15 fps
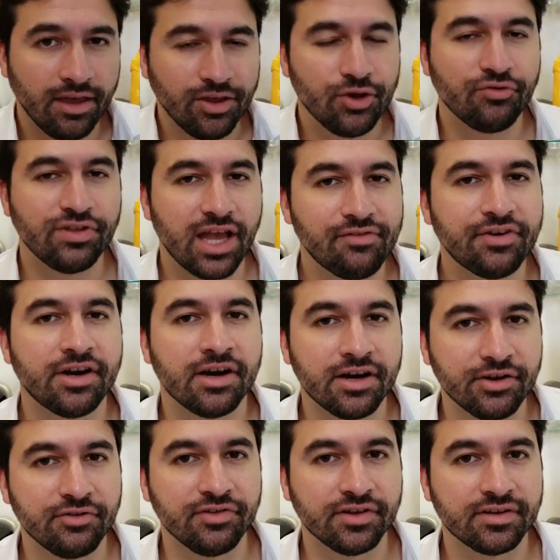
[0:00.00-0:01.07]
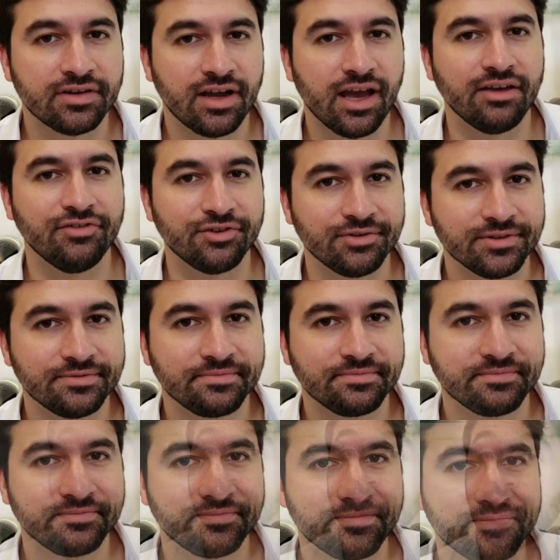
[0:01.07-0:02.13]
You've never heard of it, have you?
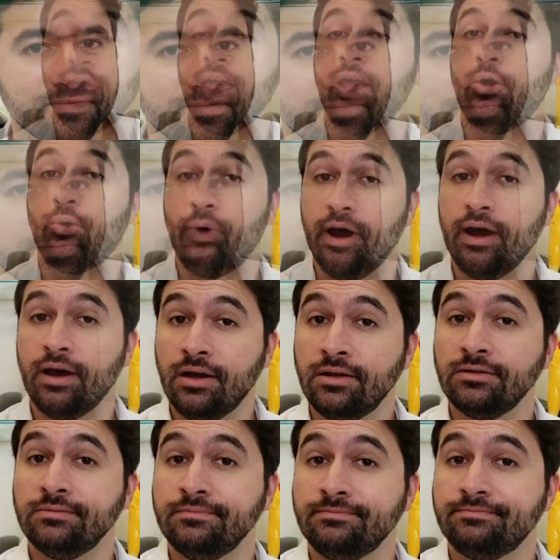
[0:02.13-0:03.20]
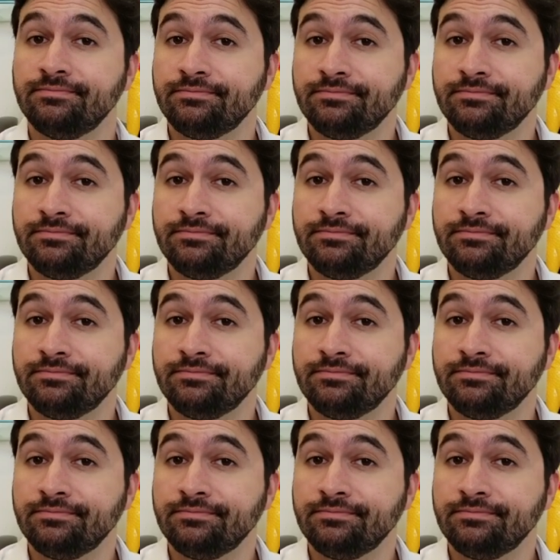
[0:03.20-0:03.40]
Well,